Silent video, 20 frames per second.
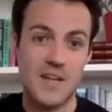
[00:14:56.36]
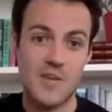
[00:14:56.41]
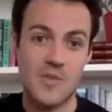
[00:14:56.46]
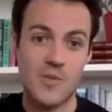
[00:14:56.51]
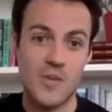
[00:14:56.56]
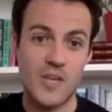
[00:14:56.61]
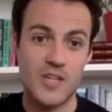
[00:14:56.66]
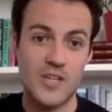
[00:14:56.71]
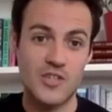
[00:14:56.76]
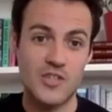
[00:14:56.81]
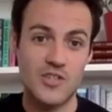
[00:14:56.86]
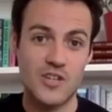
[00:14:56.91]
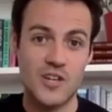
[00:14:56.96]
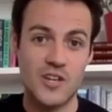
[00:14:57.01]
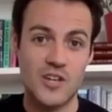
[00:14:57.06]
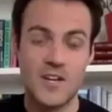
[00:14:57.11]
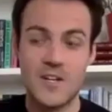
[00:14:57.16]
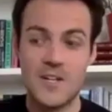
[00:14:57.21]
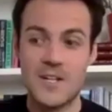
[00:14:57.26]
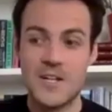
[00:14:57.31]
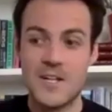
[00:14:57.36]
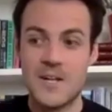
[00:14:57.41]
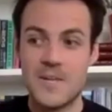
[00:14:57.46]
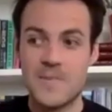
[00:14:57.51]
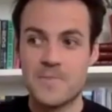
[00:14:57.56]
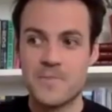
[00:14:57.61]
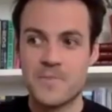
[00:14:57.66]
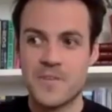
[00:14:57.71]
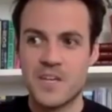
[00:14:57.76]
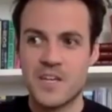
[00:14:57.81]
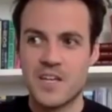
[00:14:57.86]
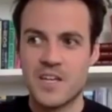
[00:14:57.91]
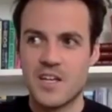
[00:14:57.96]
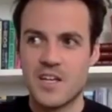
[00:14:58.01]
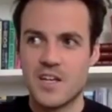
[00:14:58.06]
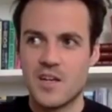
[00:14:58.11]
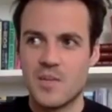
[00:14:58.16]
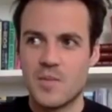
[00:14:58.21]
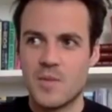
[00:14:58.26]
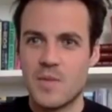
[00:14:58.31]
which. Yeah.
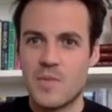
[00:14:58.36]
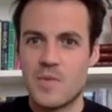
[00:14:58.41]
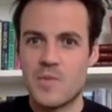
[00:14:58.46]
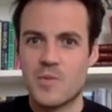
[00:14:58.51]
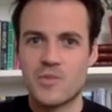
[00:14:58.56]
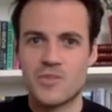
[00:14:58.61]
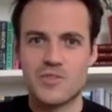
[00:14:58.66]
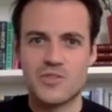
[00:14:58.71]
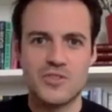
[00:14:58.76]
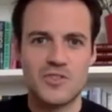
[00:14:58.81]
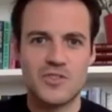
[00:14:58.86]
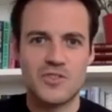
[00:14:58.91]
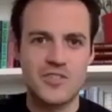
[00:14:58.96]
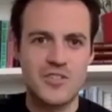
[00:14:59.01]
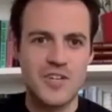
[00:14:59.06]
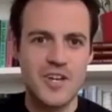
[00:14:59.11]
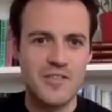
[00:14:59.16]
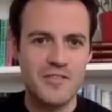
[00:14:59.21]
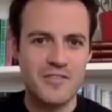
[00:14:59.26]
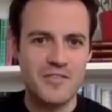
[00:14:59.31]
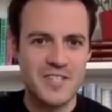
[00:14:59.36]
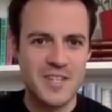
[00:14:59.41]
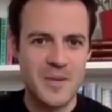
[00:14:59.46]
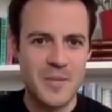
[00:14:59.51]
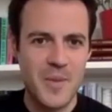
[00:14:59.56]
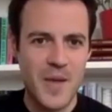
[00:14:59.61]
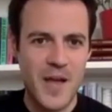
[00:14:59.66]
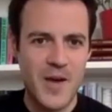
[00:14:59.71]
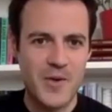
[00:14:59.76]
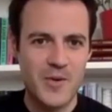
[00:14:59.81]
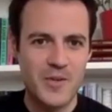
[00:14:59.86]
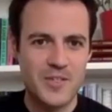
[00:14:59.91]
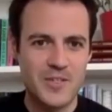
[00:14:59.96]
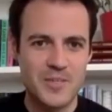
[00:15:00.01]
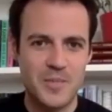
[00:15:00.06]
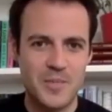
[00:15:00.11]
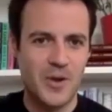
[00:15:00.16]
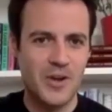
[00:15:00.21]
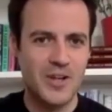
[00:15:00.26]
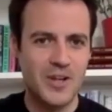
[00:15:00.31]
Maybe wasn't on the surface about
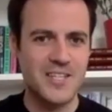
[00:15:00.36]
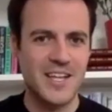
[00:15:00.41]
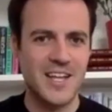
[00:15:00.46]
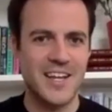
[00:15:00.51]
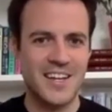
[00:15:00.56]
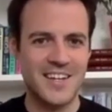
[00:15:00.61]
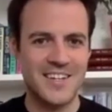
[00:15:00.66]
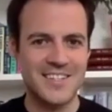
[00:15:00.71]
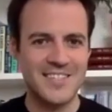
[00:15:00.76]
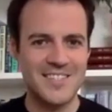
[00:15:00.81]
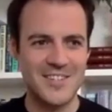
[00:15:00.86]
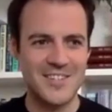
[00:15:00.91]
politics.